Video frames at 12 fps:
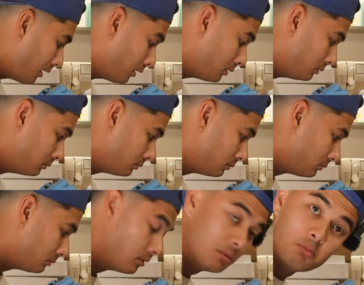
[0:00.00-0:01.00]
Oh,
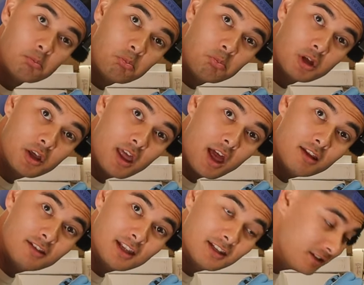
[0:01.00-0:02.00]
look at
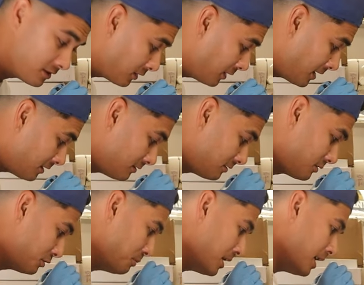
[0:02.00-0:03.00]
that. That didn't turn out
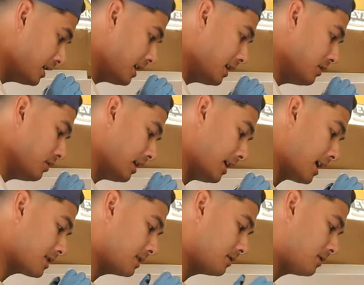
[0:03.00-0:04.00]
too bad at all. That
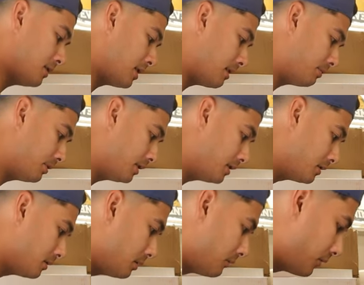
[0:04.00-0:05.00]
actually turned out pretty
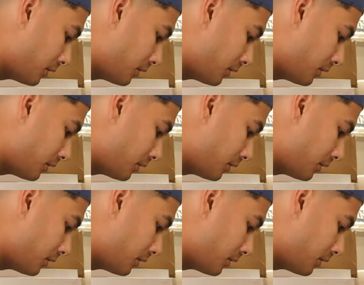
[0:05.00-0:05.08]
good